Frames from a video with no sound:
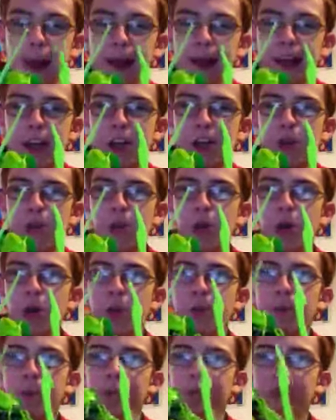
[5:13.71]
he can
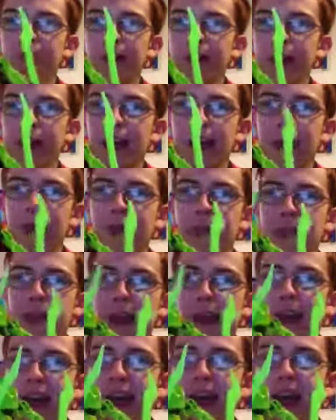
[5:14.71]
absorb uh,
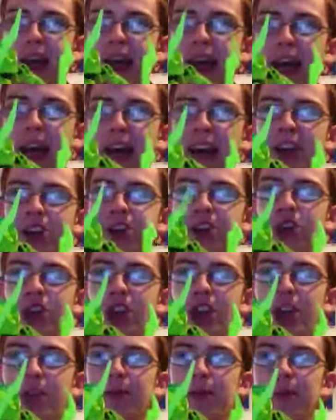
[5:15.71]

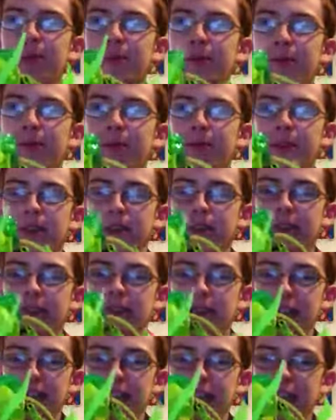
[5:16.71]
energy,
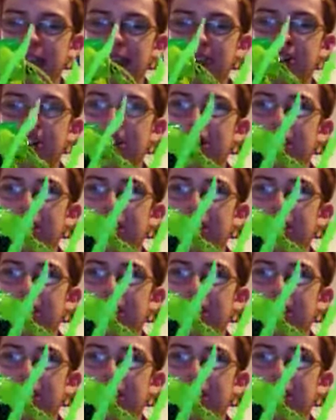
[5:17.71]
and